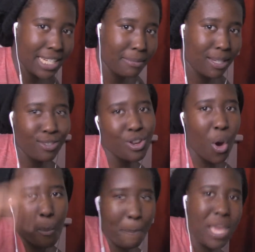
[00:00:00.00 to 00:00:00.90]
I'm like,
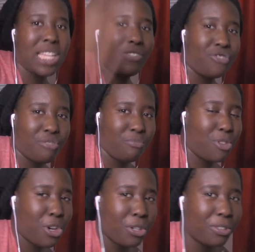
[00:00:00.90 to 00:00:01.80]
no, pink's for
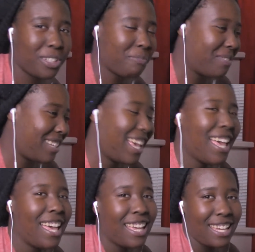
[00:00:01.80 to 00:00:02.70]
girls, but
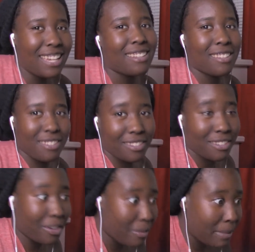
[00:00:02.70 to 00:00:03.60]
it does look
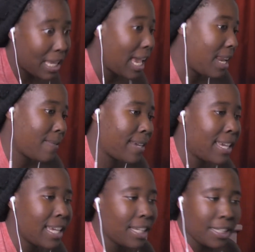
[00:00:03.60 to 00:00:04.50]
good on me. Anyway,
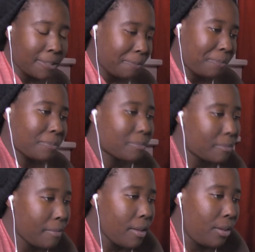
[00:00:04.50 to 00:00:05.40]

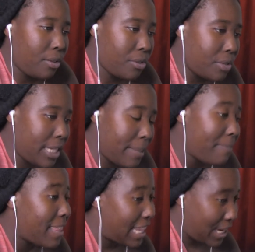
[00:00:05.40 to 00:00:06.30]
Jocham,
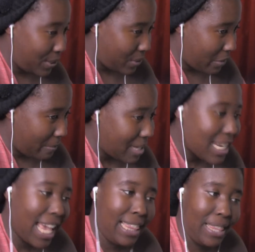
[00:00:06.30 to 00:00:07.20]
thank you so much.
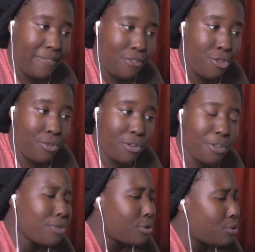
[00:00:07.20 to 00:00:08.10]
I love you,
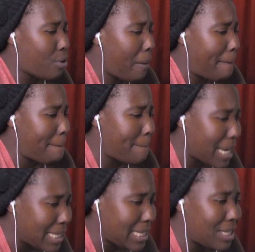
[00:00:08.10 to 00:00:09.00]
girl. You are
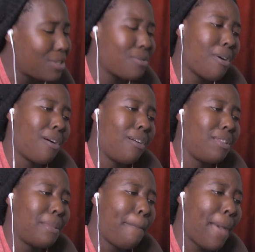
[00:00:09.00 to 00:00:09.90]
amazing. You are
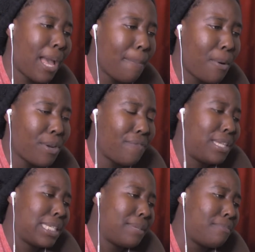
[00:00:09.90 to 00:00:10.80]
the backbone of
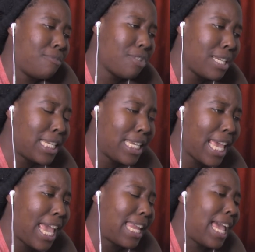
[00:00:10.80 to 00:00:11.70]
this community,
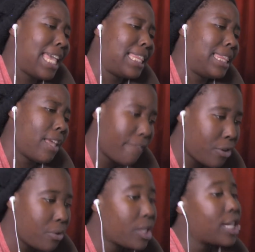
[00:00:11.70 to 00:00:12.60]
and I love
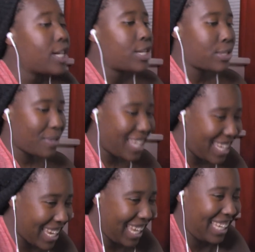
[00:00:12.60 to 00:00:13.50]
you. So
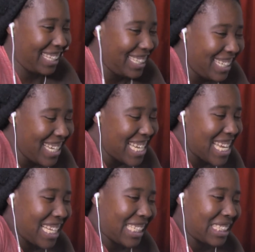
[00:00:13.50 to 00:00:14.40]
yeah,
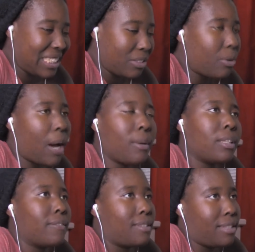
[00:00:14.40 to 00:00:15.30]
I would
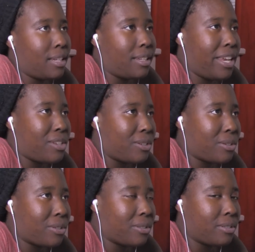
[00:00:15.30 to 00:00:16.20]
love to date an Asian
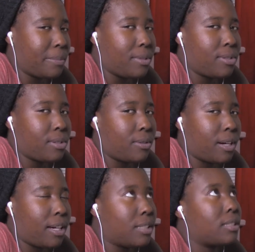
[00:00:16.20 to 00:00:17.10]
girl. That'd be so
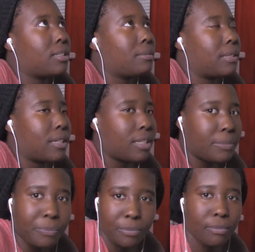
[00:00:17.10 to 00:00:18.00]
hot. Oh my
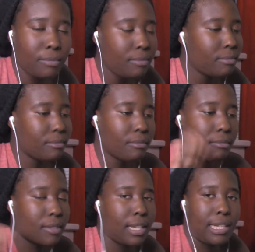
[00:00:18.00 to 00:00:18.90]
god,
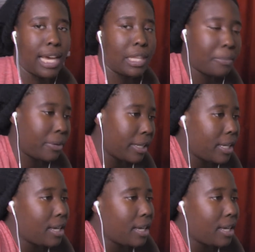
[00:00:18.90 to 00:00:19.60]
beside the point.